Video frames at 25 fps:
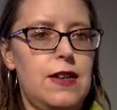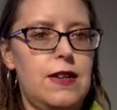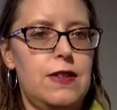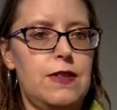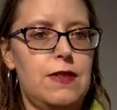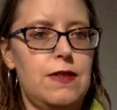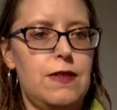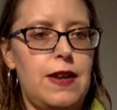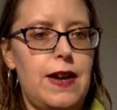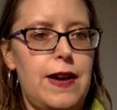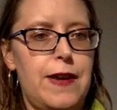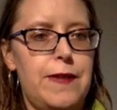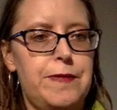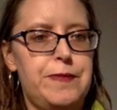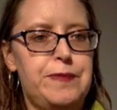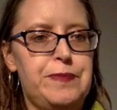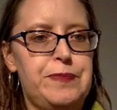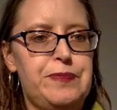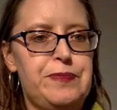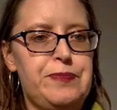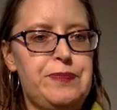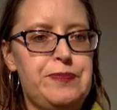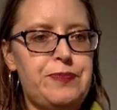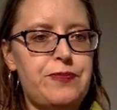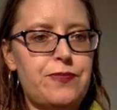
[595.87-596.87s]
to do that.
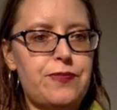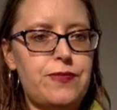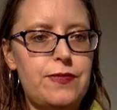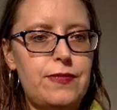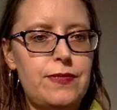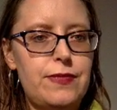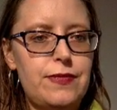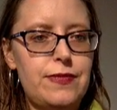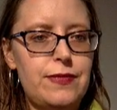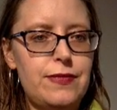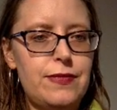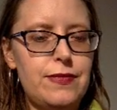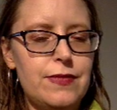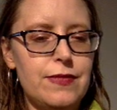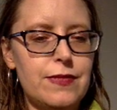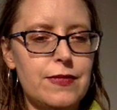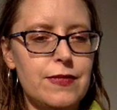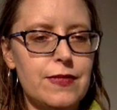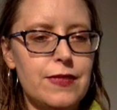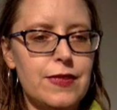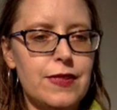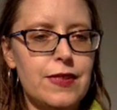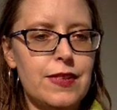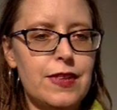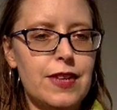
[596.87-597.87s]

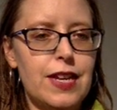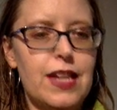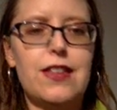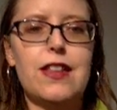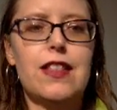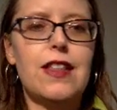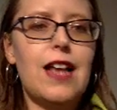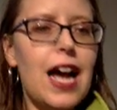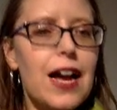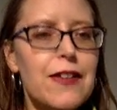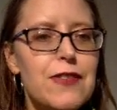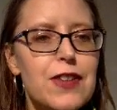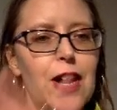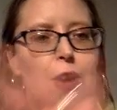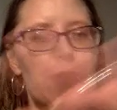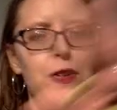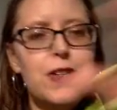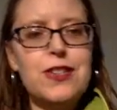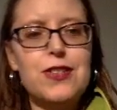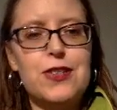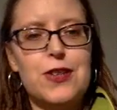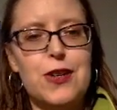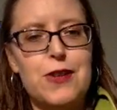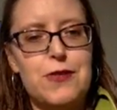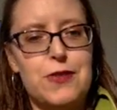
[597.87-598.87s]
And the live
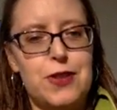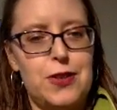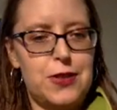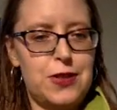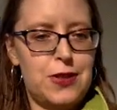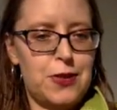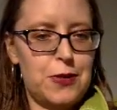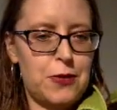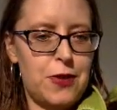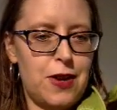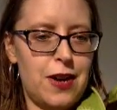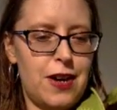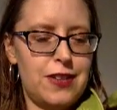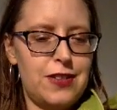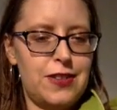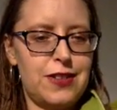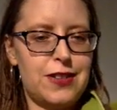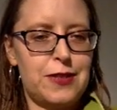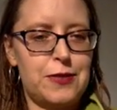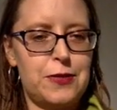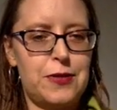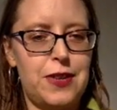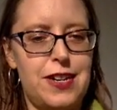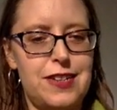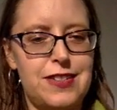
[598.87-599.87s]
coding's over, so Ron, you
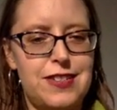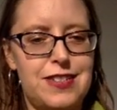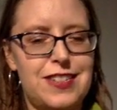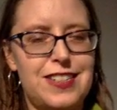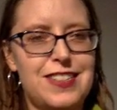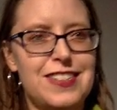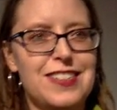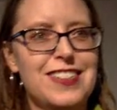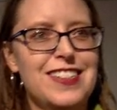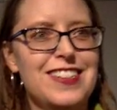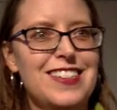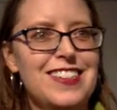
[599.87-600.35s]
can rest.